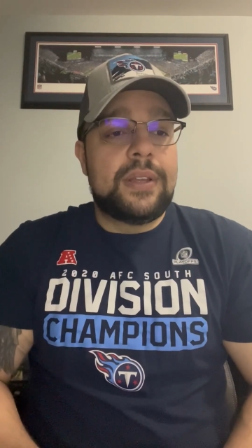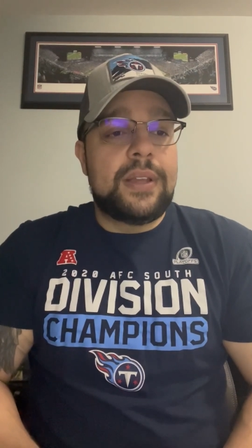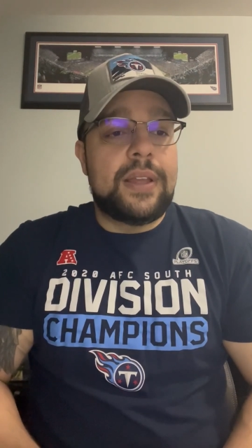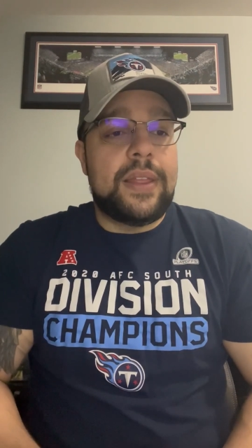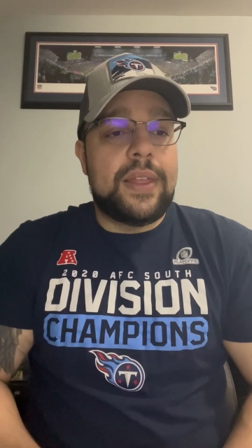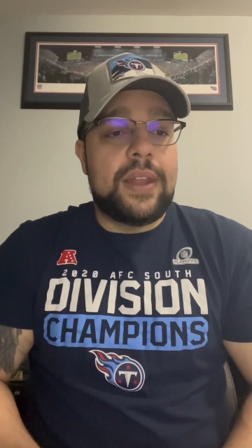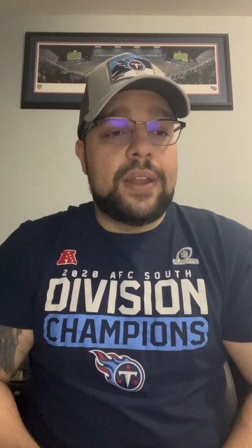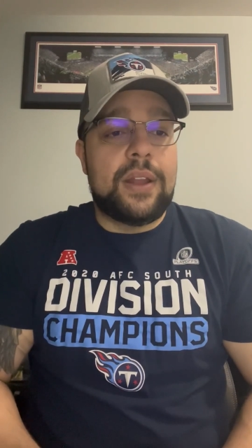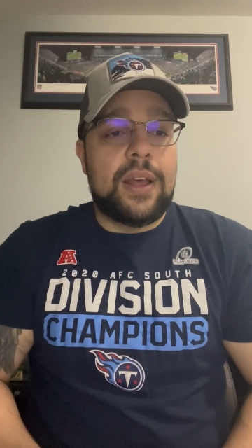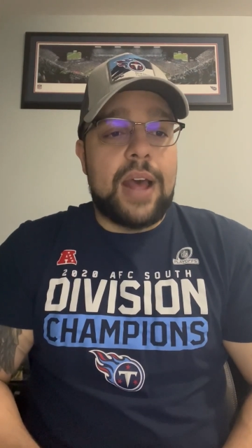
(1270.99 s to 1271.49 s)

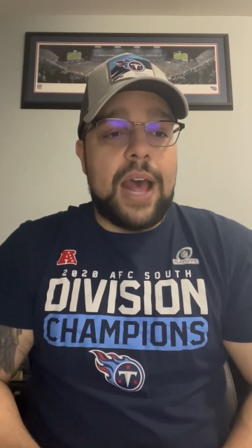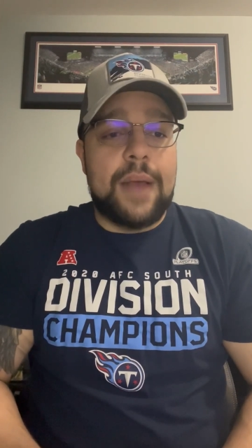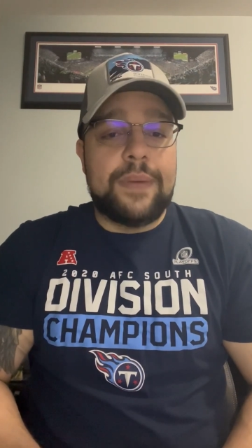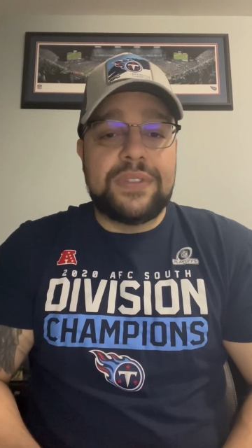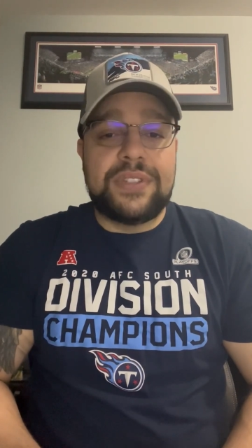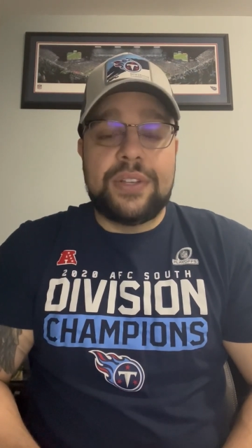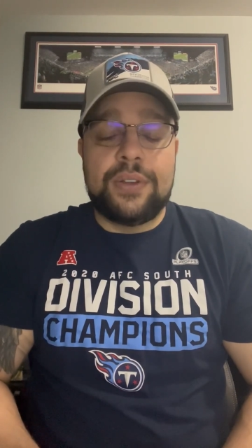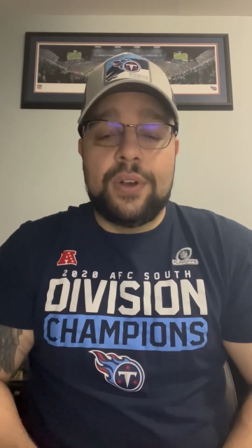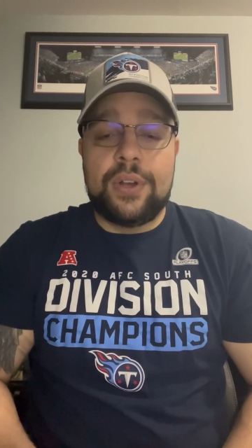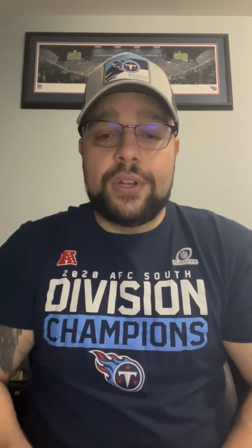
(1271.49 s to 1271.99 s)
And then
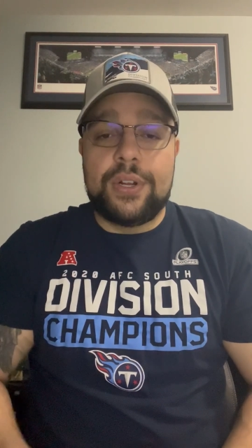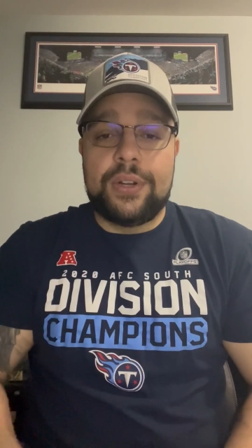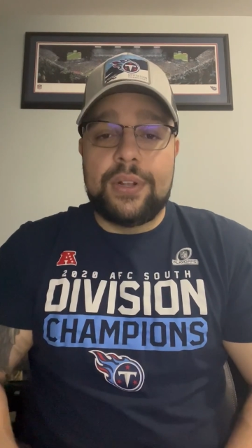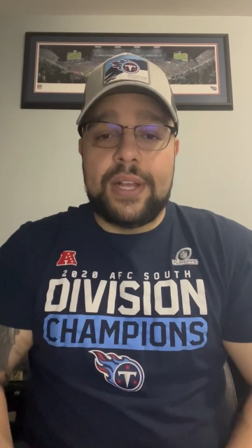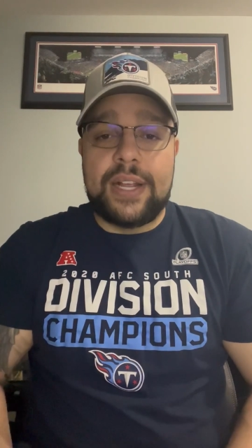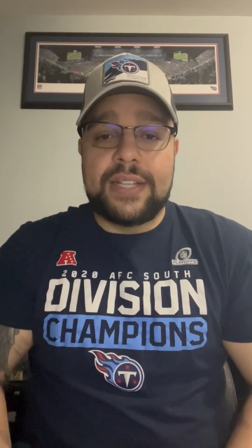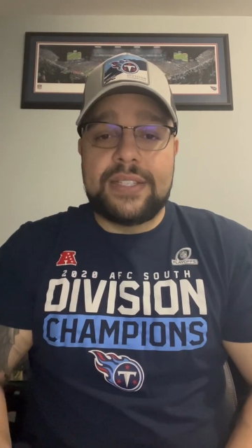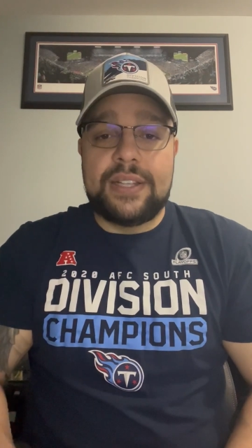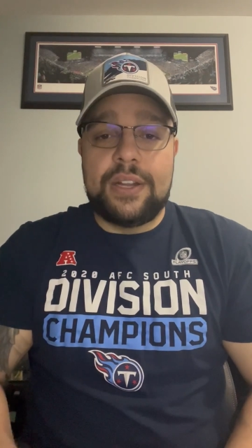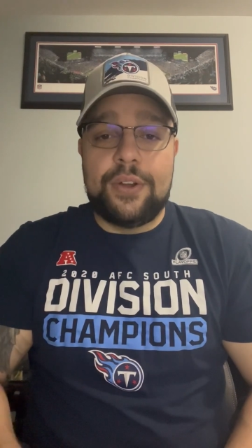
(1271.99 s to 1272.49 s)
obviously Hooker,
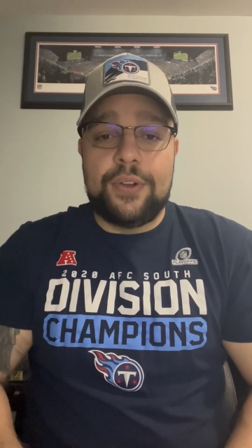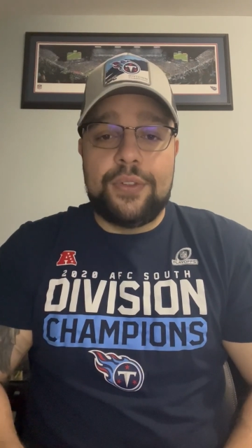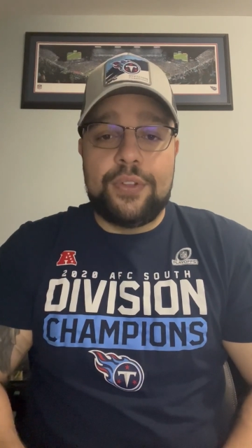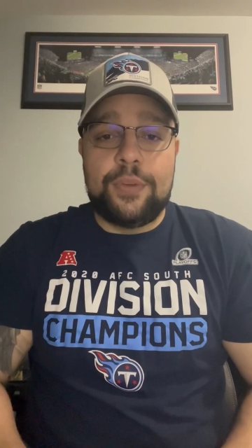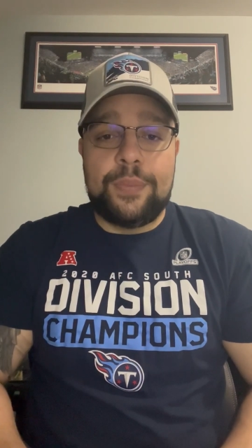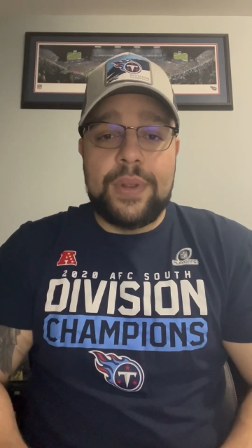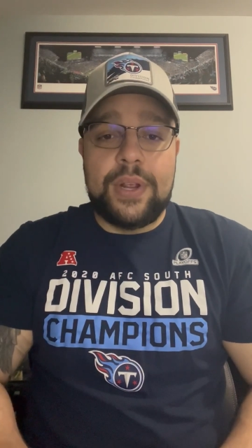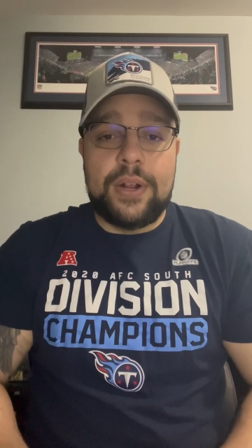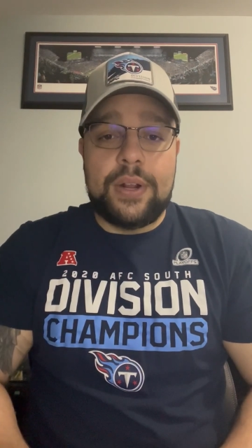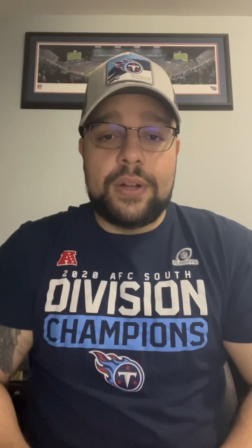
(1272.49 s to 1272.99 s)
like I said earlier,
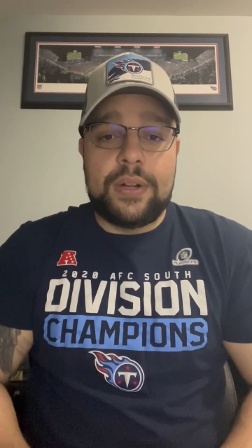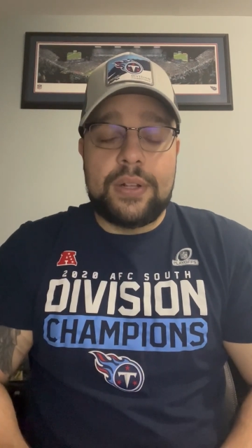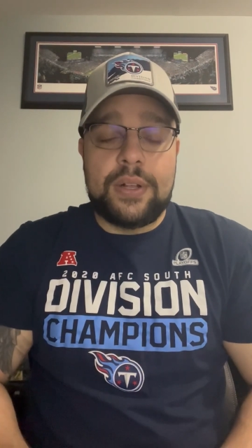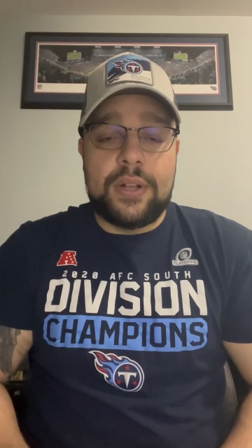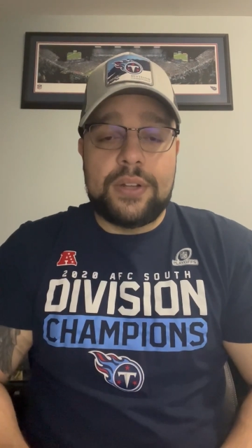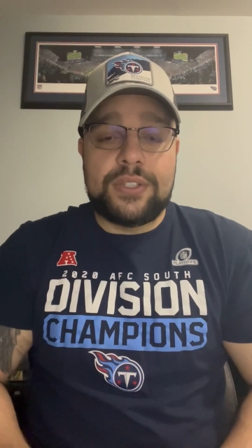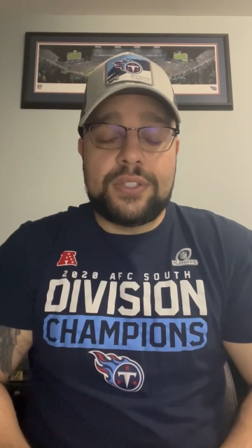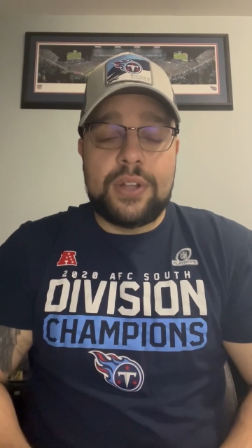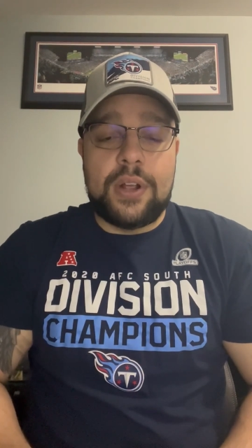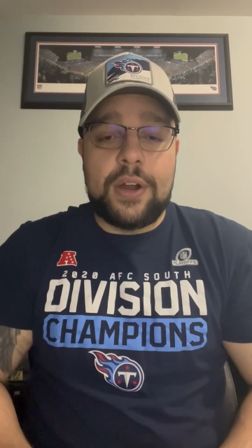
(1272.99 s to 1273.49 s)
will be our
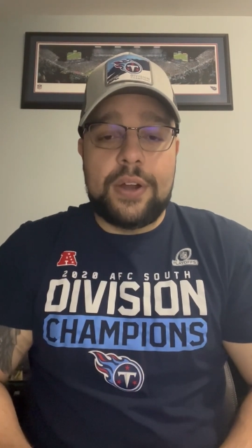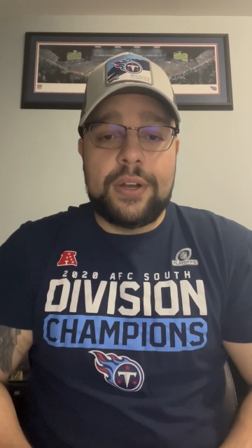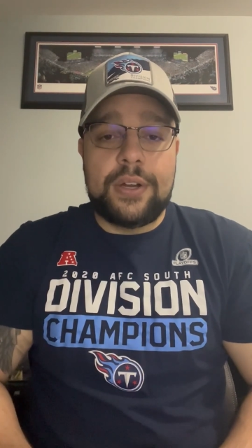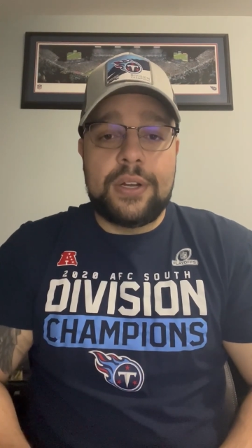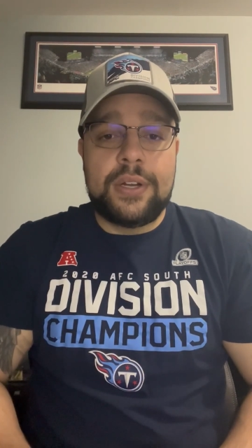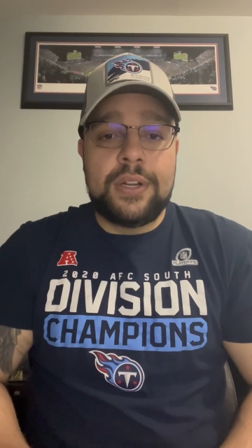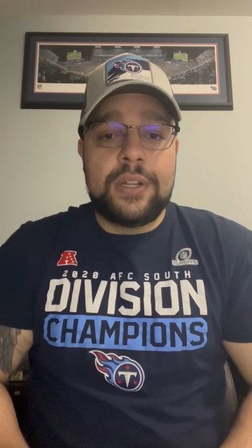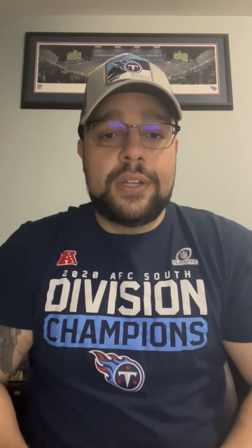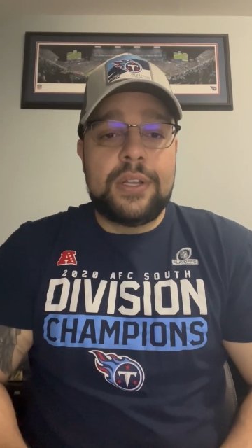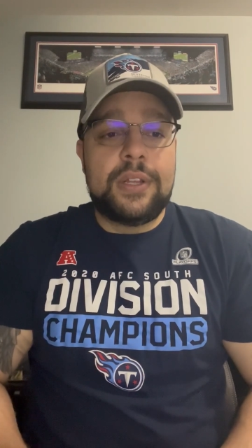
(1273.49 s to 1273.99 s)

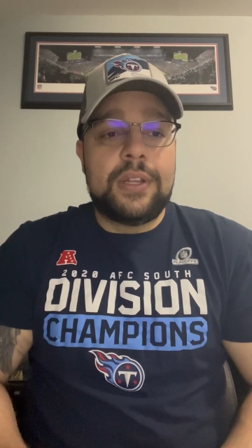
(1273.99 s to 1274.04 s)
starter.